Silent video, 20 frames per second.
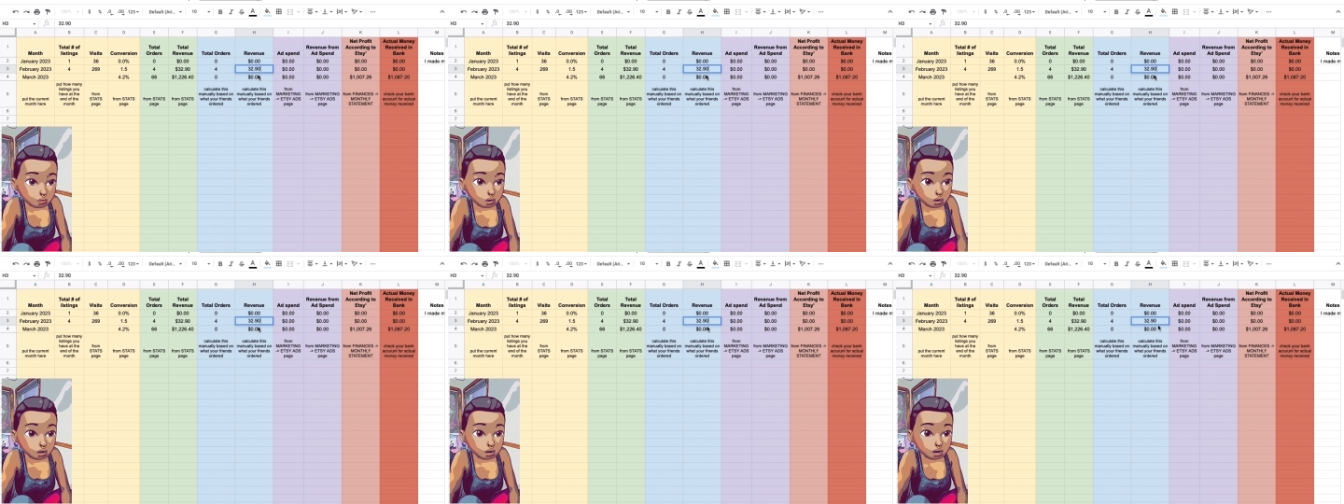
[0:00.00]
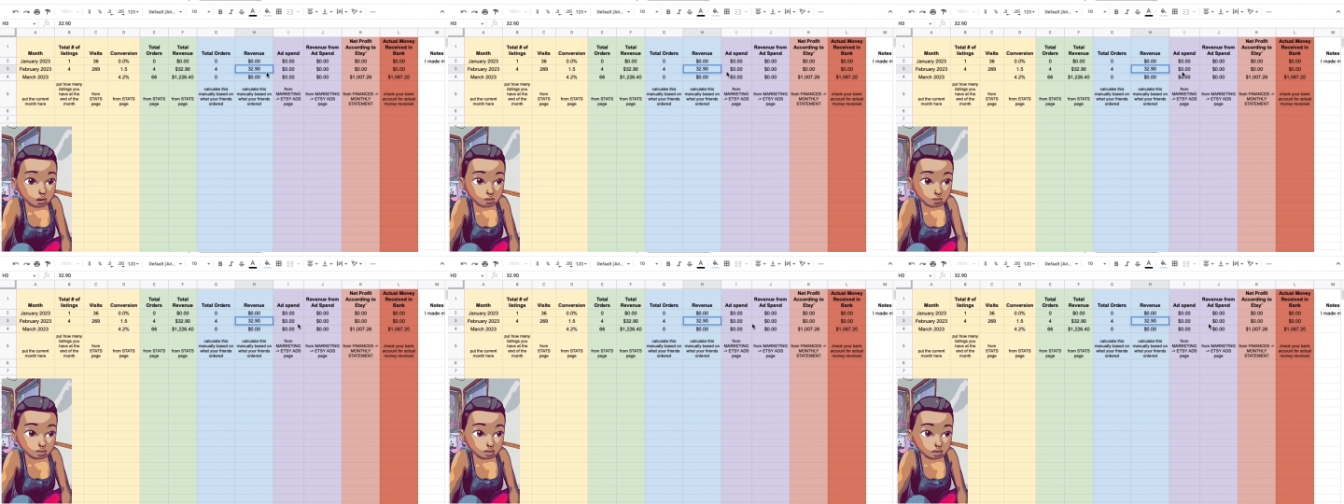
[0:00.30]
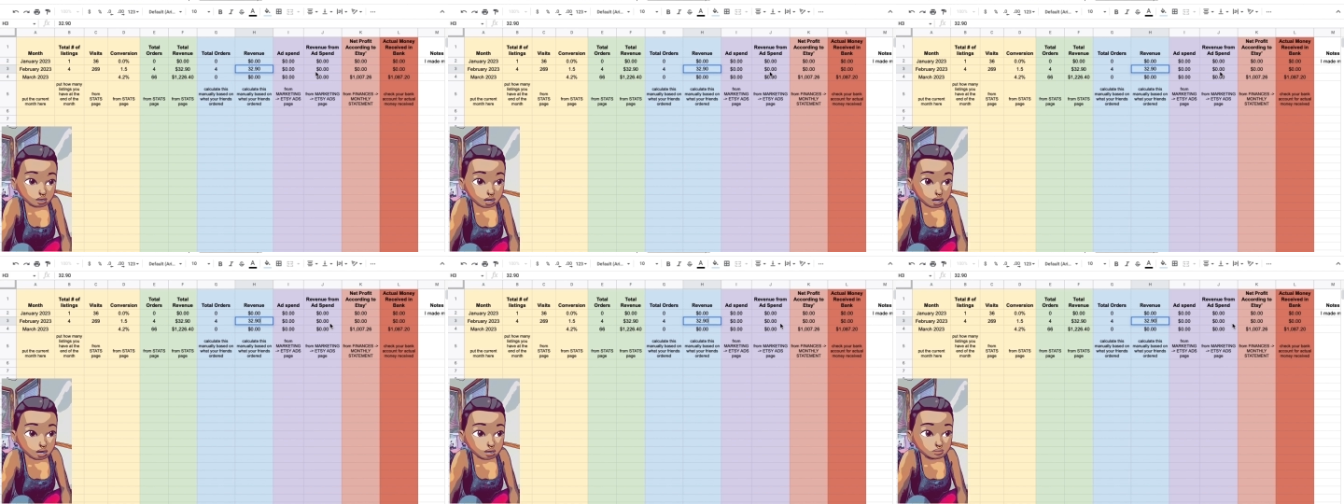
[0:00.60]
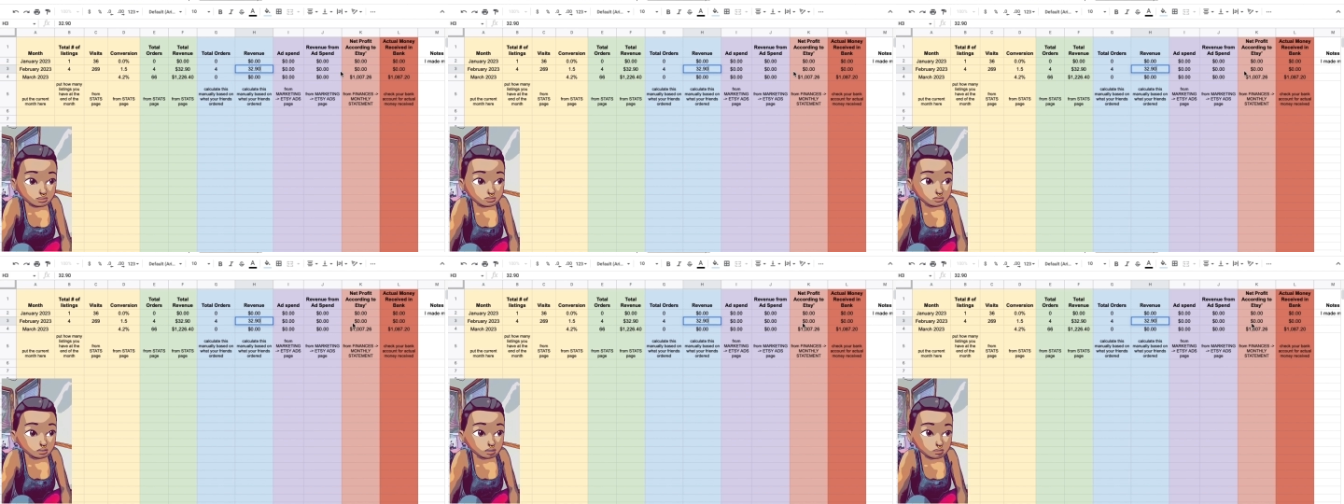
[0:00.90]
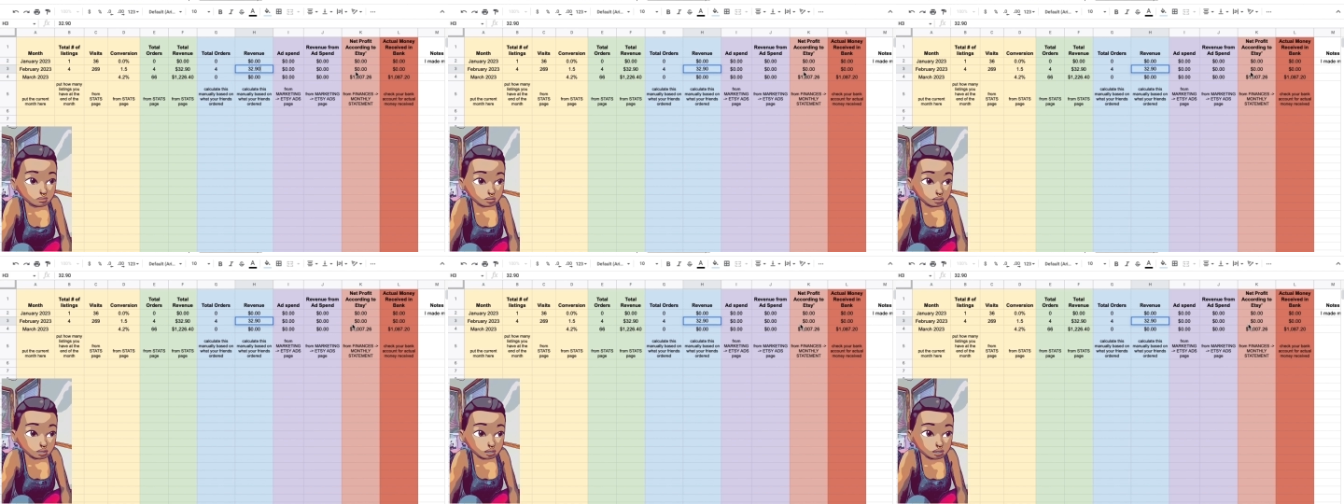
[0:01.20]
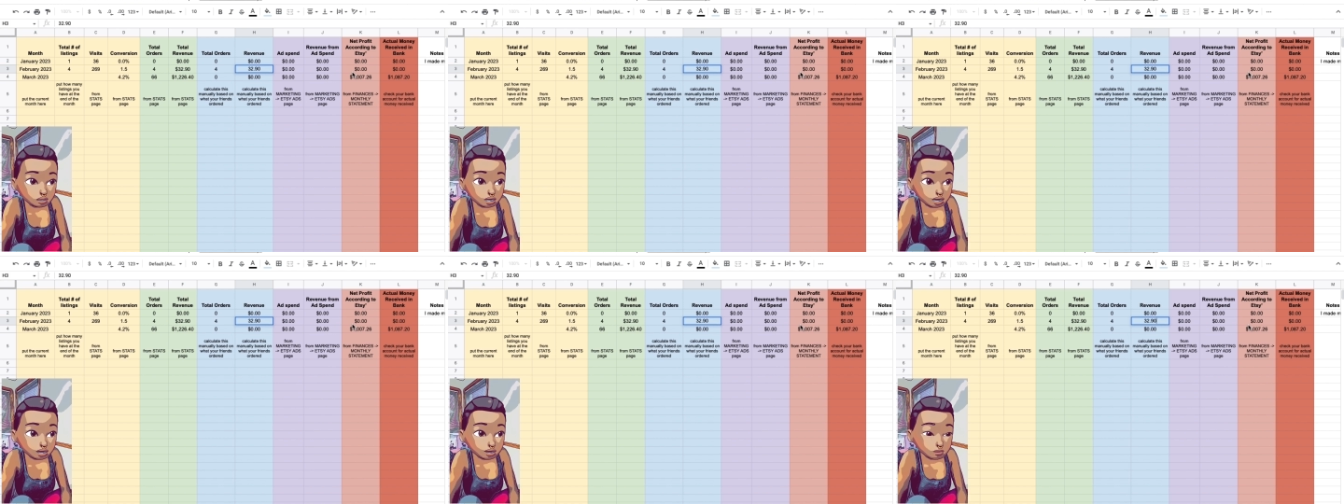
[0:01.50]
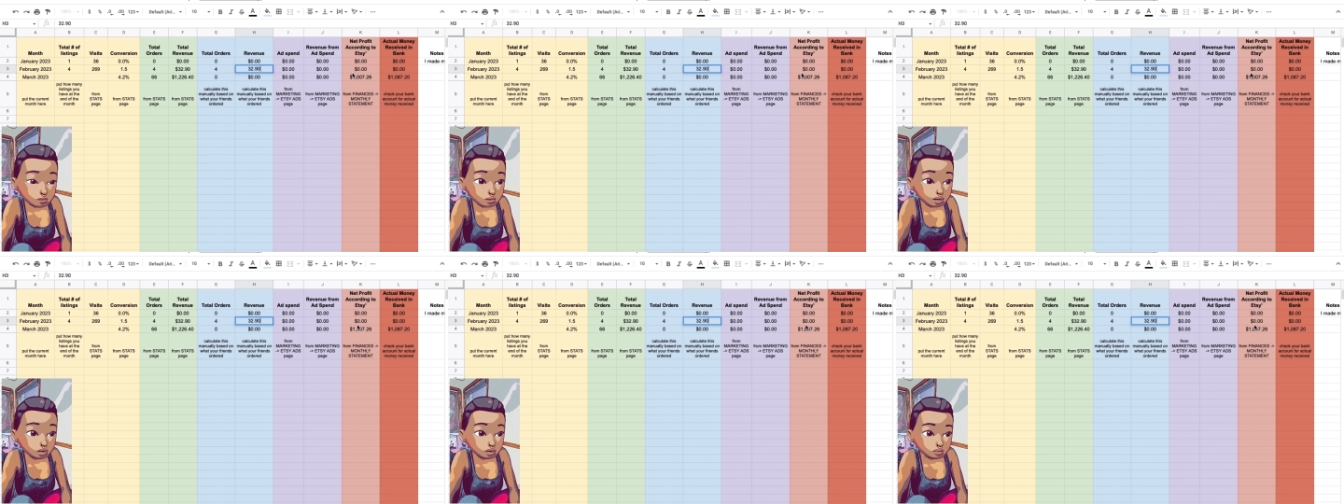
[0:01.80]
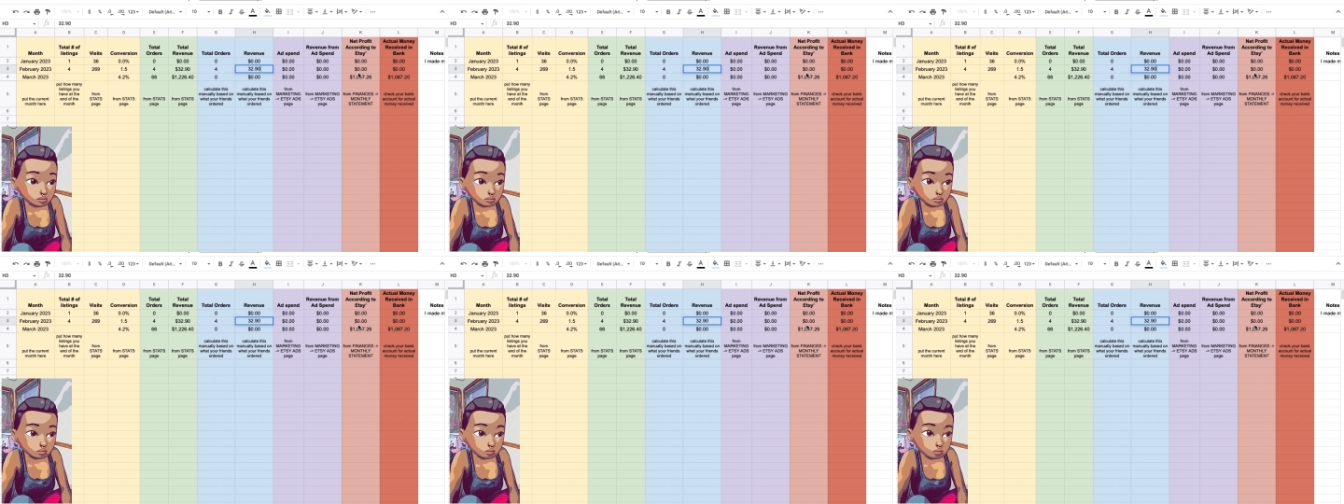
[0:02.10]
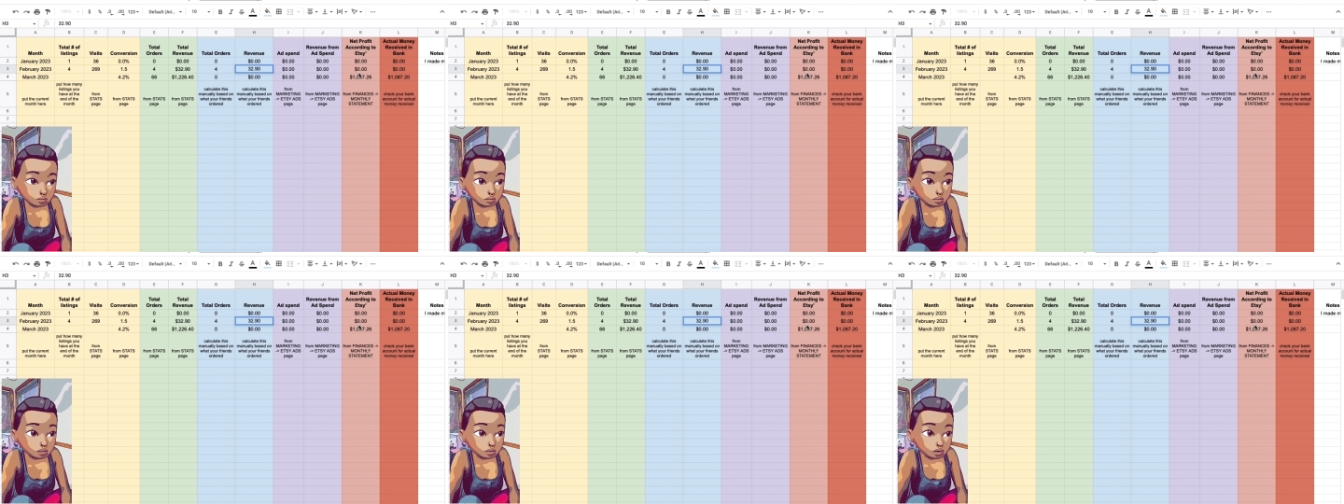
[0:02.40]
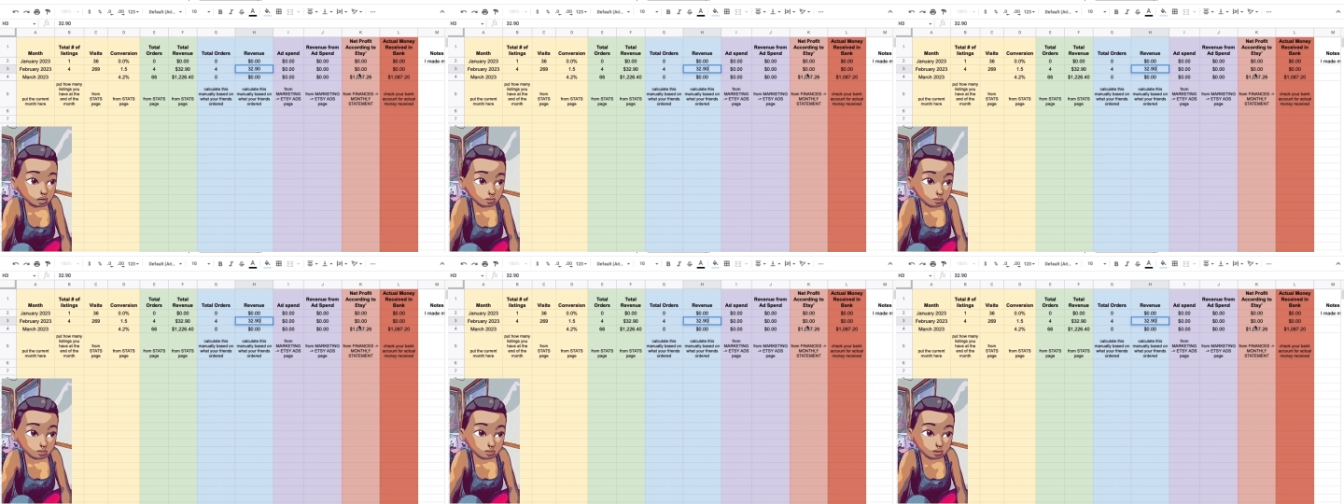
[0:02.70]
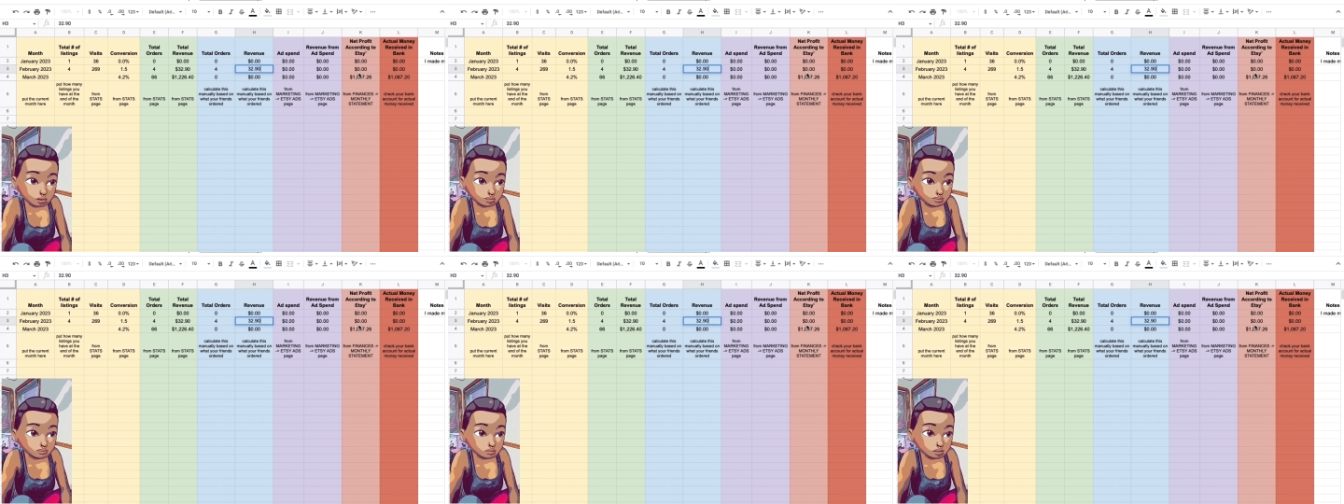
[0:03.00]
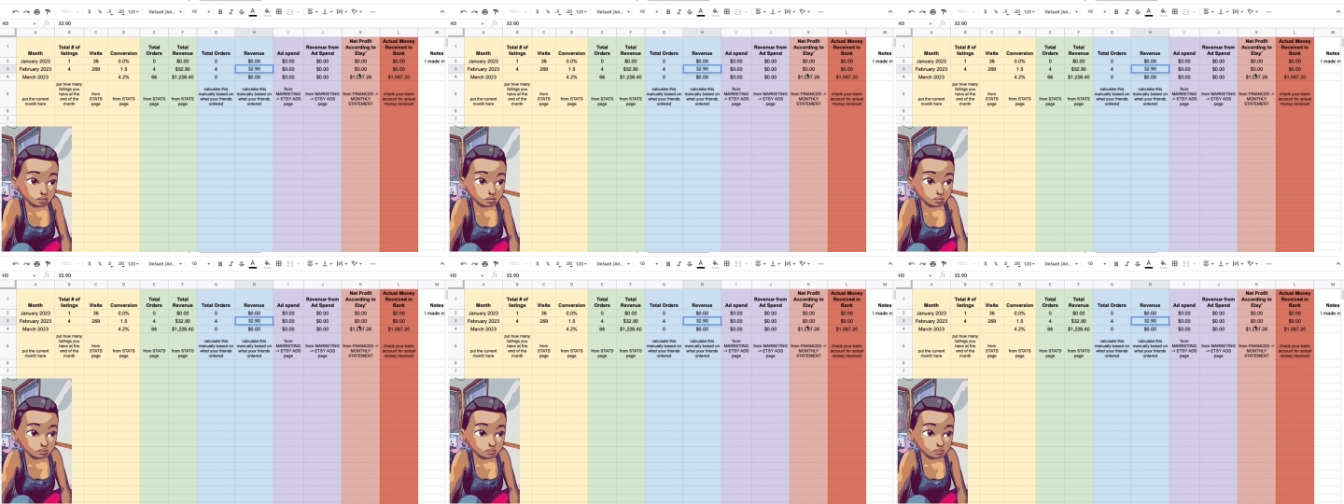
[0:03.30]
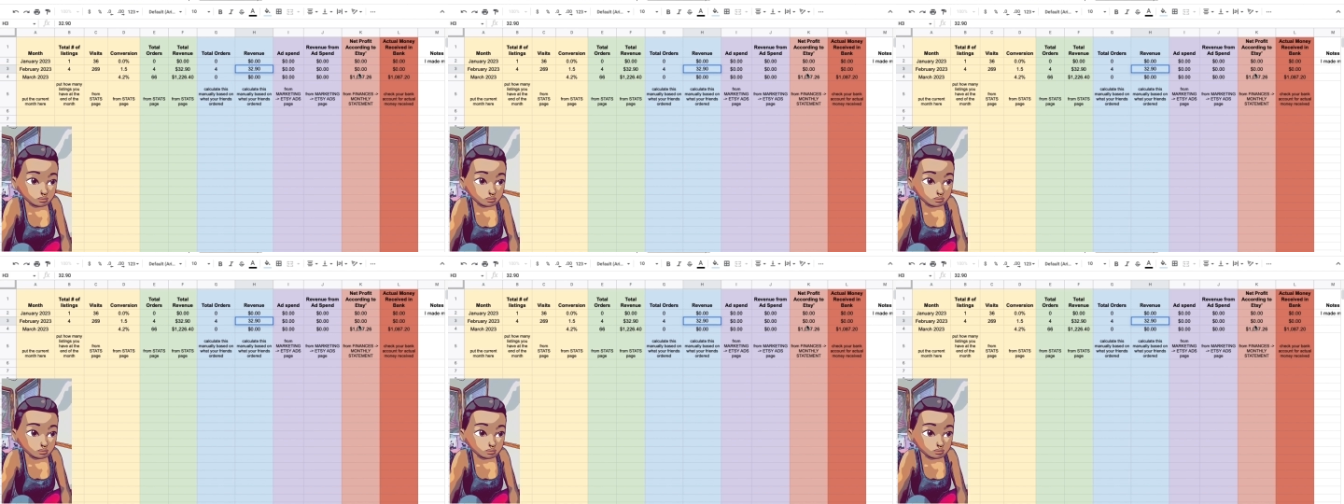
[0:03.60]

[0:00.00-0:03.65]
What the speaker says: I'm gonna take a minute with the net profit